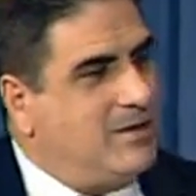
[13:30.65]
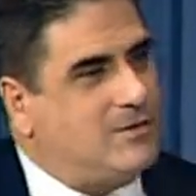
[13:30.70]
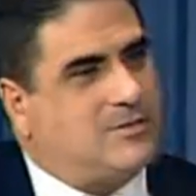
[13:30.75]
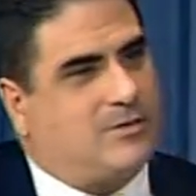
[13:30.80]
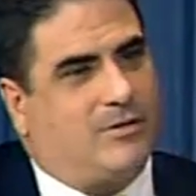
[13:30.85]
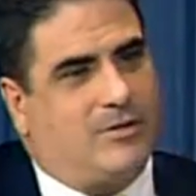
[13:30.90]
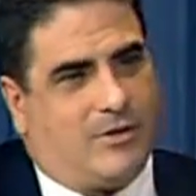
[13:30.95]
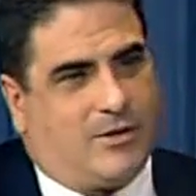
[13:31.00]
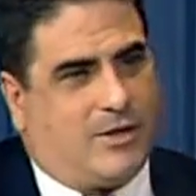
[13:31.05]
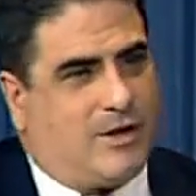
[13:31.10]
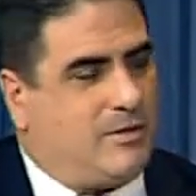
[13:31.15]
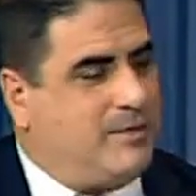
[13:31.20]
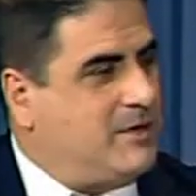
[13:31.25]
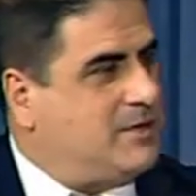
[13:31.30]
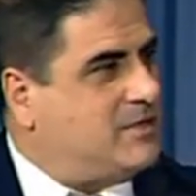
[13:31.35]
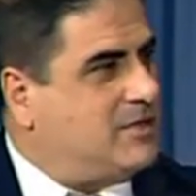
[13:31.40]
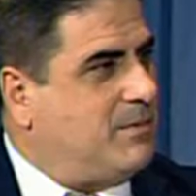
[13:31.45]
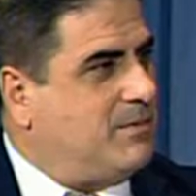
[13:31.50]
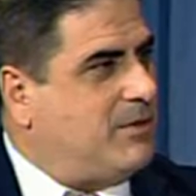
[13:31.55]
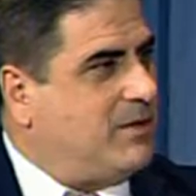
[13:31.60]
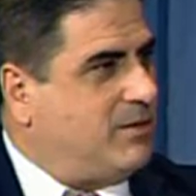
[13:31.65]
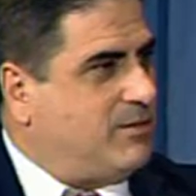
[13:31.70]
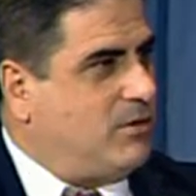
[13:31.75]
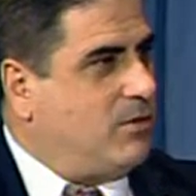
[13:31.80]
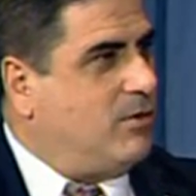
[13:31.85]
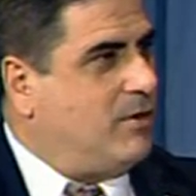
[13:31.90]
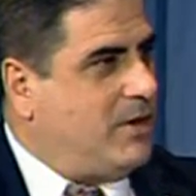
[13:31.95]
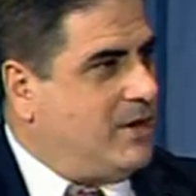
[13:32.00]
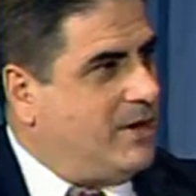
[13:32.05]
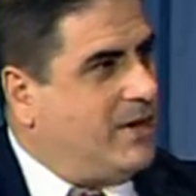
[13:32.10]
So there could have been something
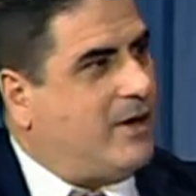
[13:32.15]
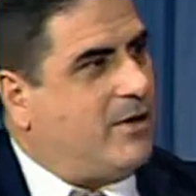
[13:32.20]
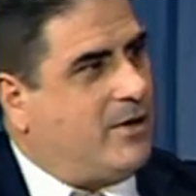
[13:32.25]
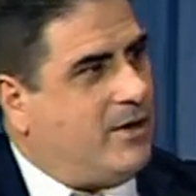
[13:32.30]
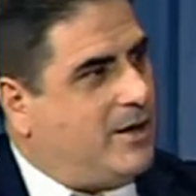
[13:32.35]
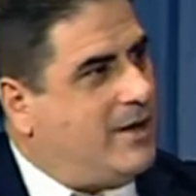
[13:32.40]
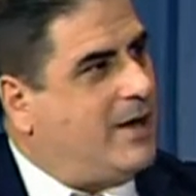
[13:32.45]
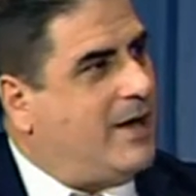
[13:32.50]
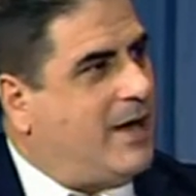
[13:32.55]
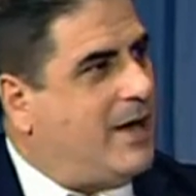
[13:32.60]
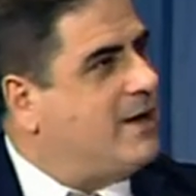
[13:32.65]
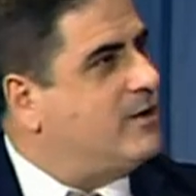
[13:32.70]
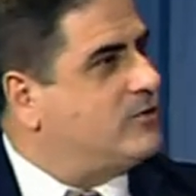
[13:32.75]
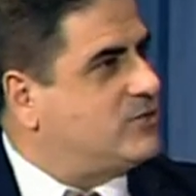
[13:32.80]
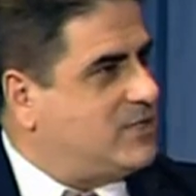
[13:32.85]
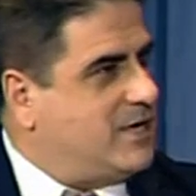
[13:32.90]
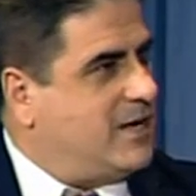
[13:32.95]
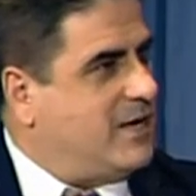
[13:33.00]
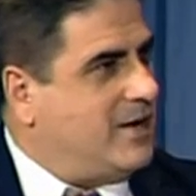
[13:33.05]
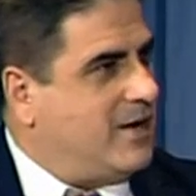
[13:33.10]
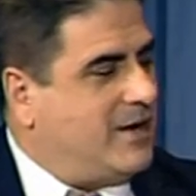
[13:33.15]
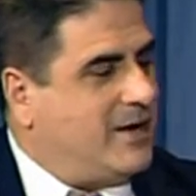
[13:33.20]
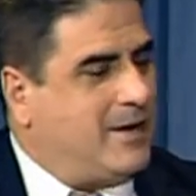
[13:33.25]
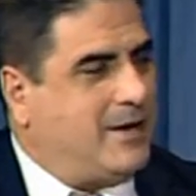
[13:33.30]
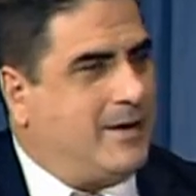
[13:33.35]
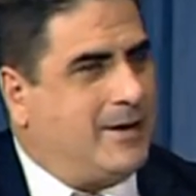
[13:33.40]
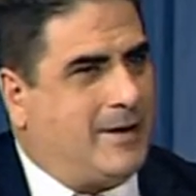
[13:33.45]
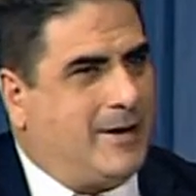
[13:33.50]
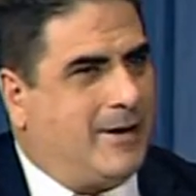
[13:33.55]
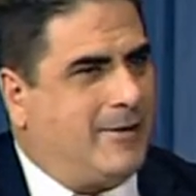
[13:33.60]
thrown in there, and I understand that.
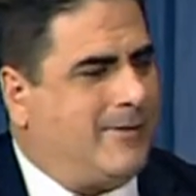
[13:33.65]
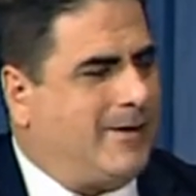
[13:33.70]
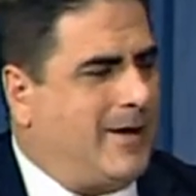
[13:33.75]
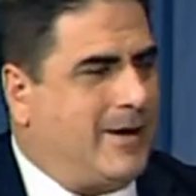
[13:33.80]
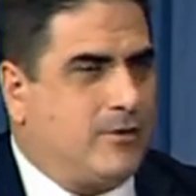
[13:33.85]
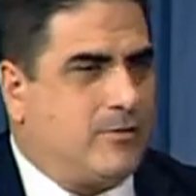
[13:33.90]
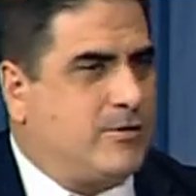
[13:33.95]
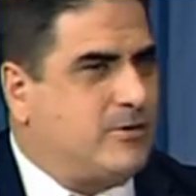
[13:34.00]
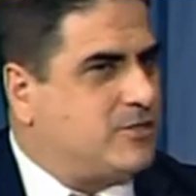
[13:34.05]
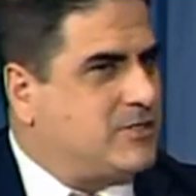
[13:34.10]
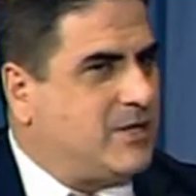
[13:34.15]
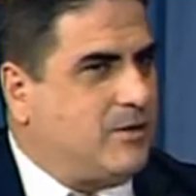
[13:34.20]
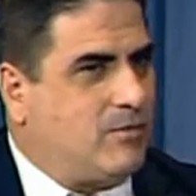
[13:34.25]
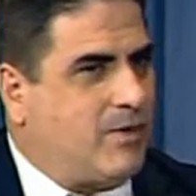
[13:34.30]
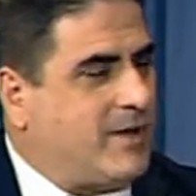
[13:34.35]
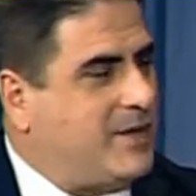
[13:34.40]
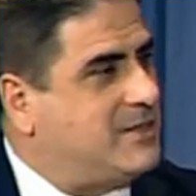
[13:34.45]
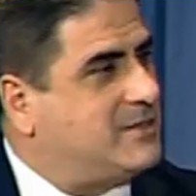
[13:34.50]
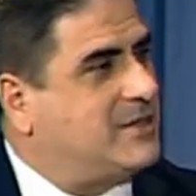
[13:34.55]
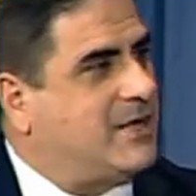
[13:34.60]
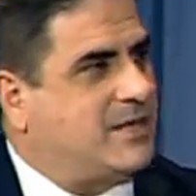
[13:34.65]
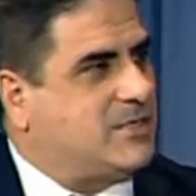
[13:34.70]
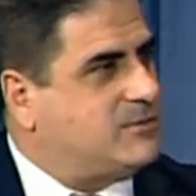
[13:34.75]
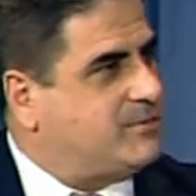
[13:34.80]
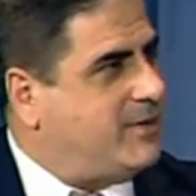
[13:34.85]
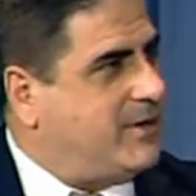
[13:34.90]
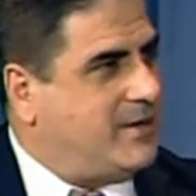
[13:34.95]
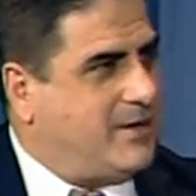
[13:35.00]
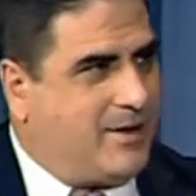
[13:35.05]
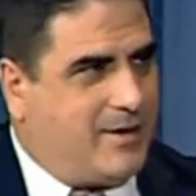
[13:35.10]
And I don't understand why he's not
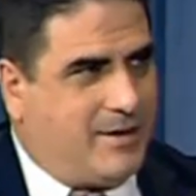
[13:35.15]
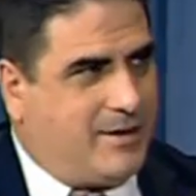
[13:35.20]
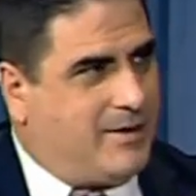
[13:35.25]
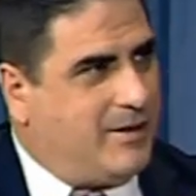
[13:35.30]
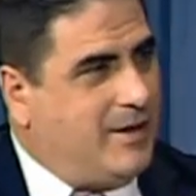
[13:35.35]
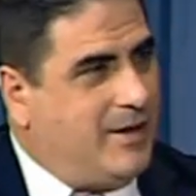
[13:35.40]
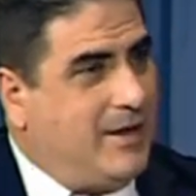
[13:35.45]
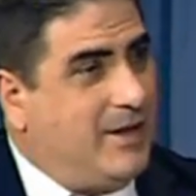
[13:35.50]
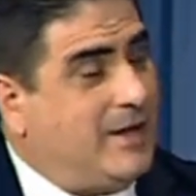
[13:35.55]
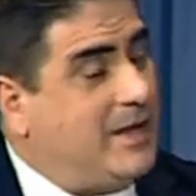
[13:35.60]
explaining that. Yeah.